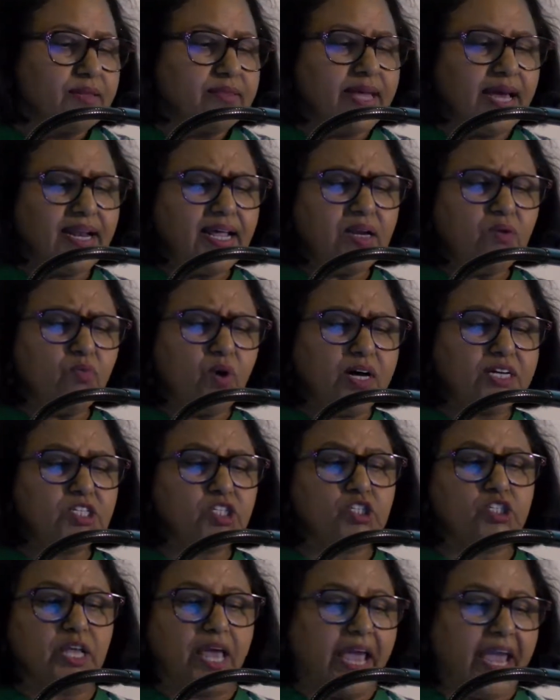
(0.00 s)
Then in
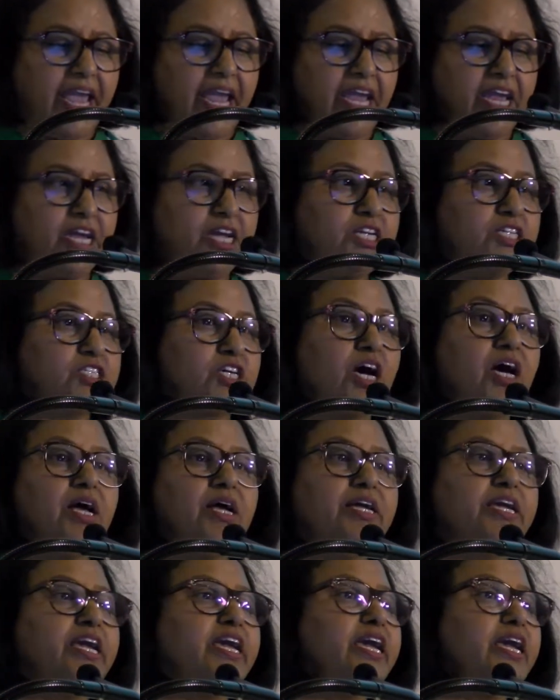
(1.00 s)
verse 8,
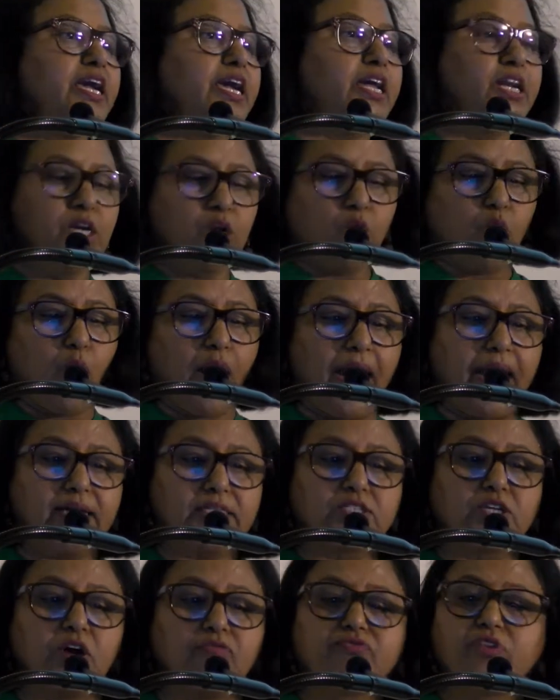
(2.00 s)
he
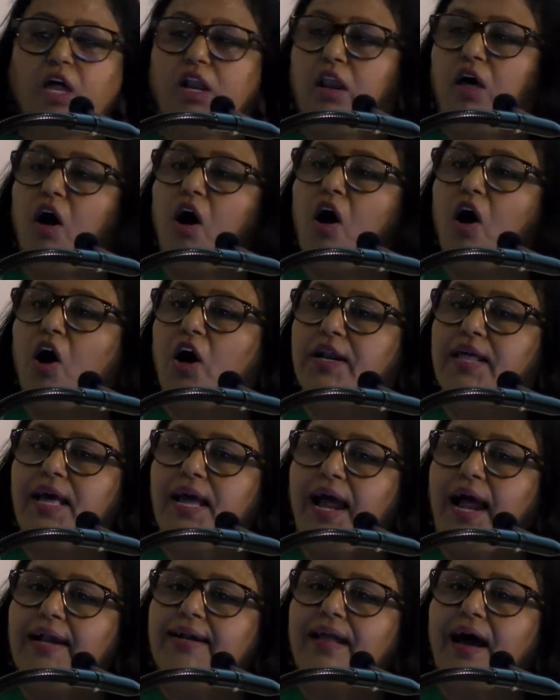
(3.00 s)
inquires of the Lord
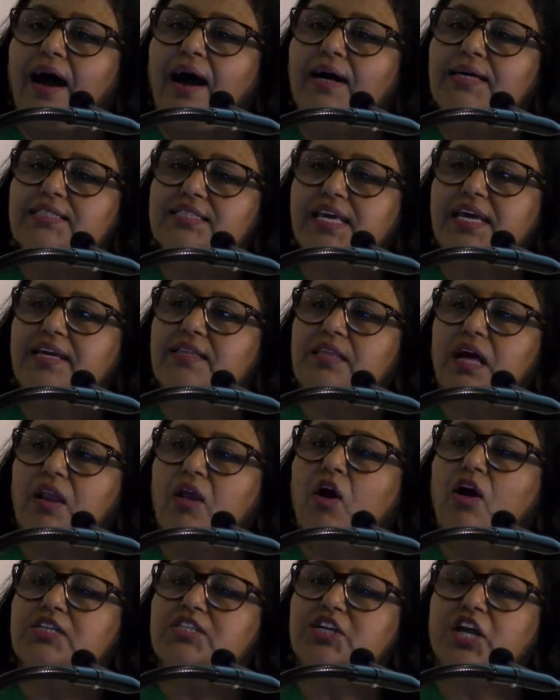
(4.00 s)
and asking the
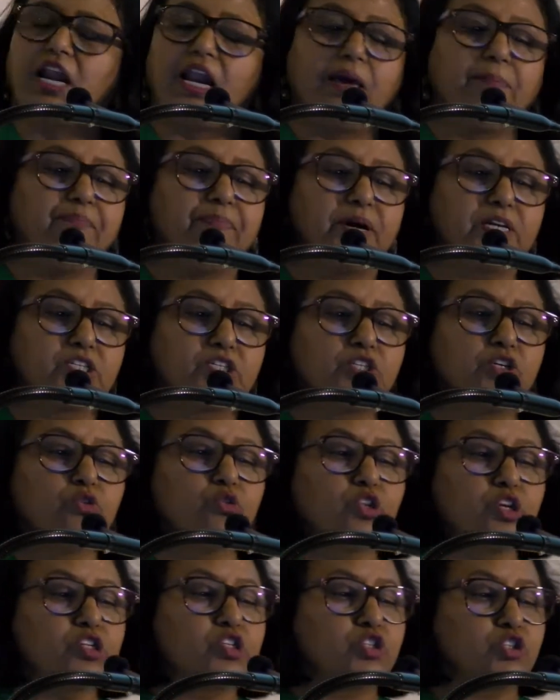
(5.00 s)
Lord, Shall I pursue
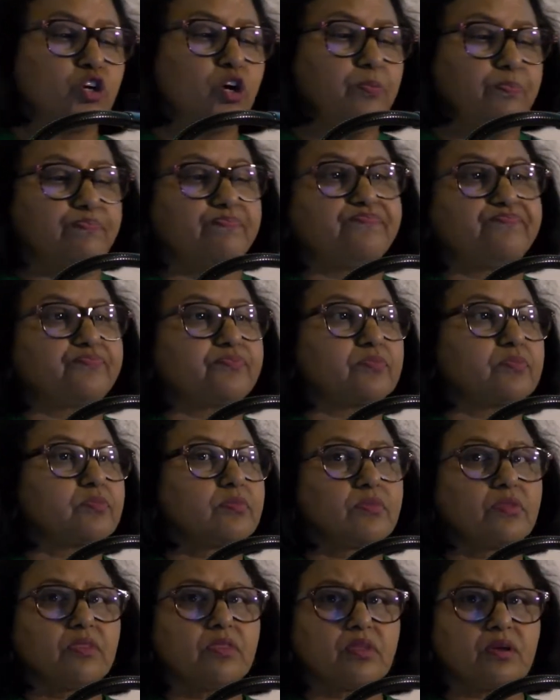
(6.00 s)
this troop?
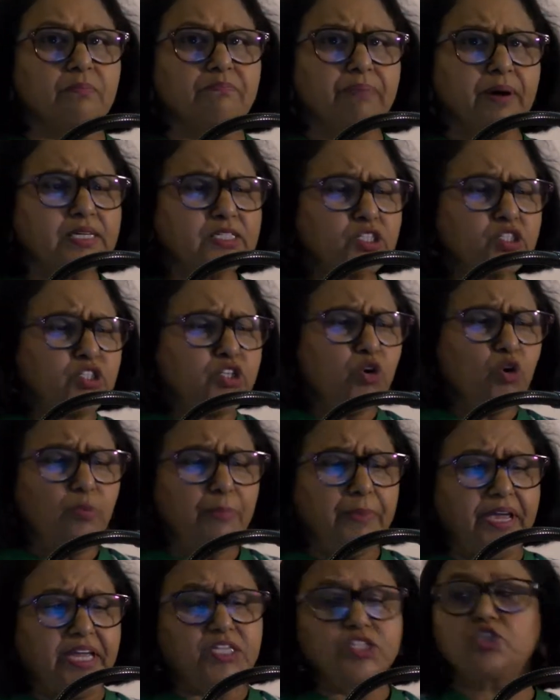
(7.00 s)
Pursue
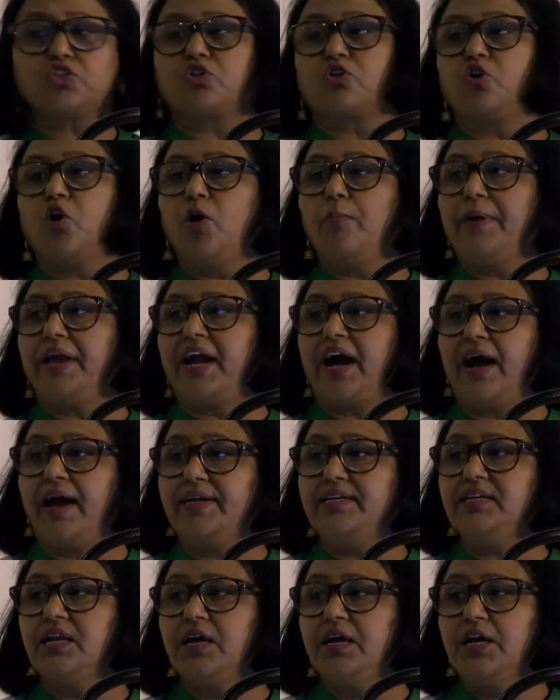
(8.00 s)
means to go behind,
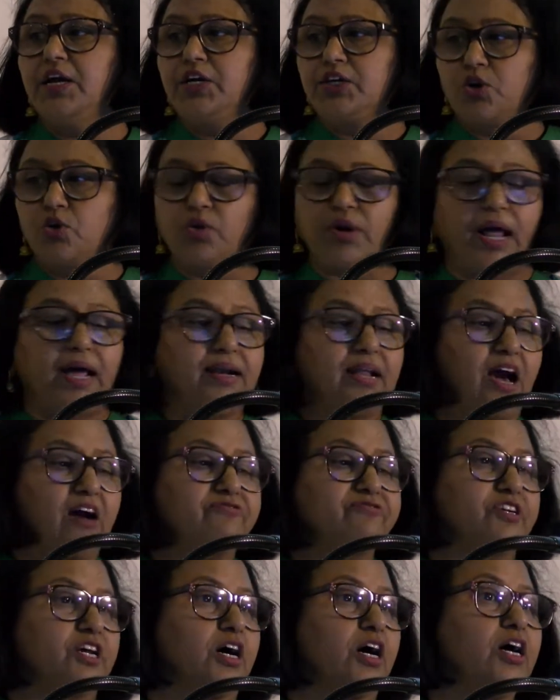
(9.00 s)
to run
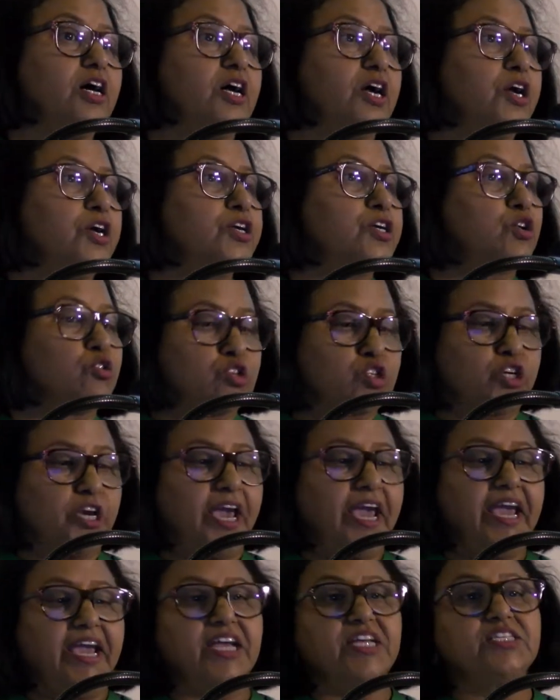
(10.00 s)
after, to
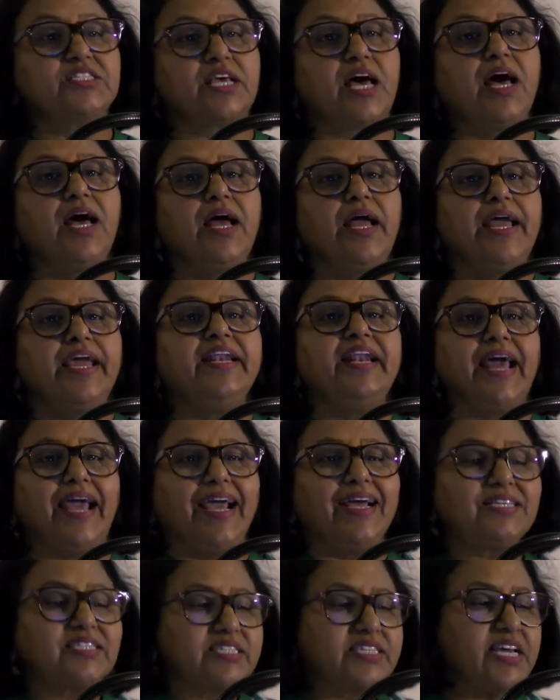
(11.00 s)
chase. In
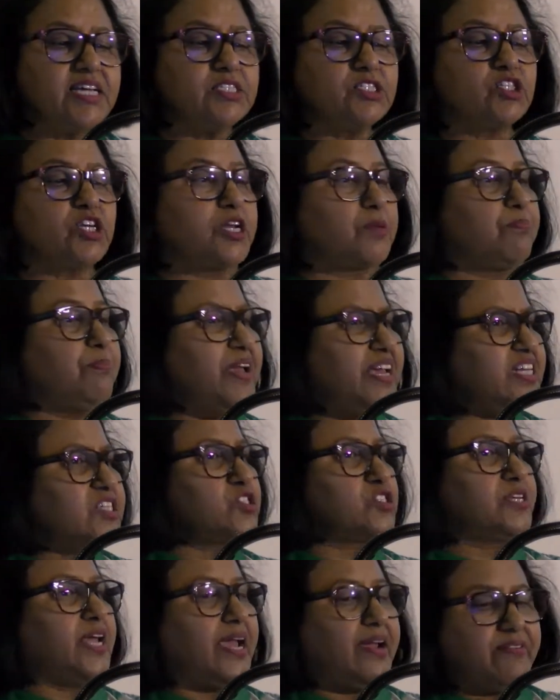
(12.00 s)
essence, it means
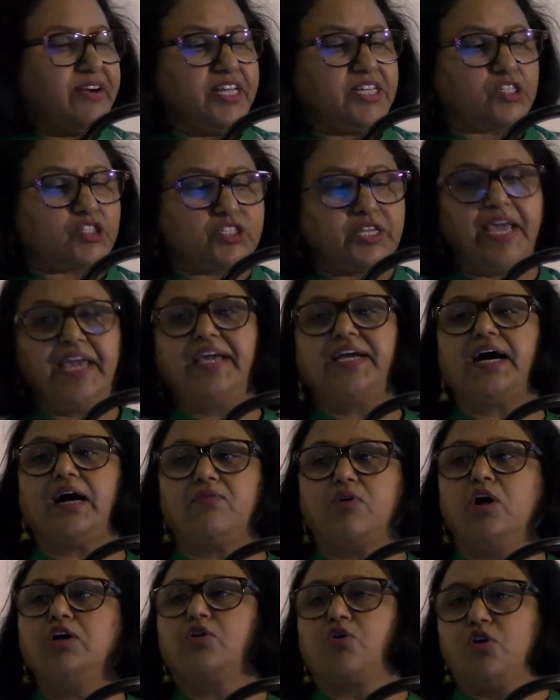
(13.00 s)
David is saying, I
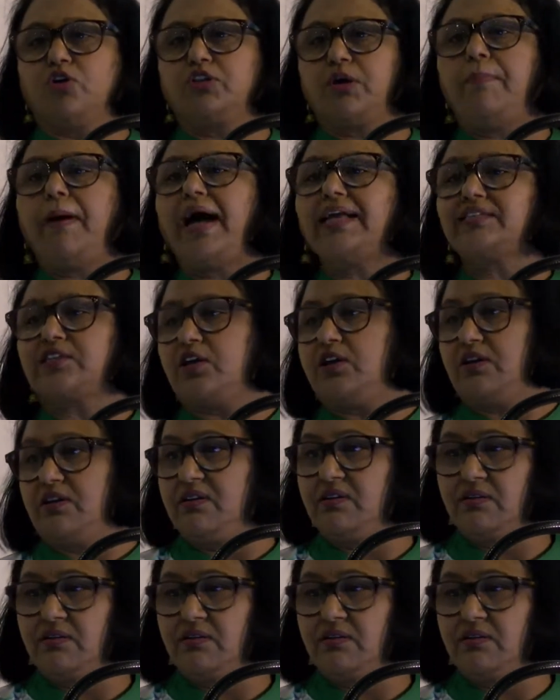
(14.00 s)
want to go to the battle.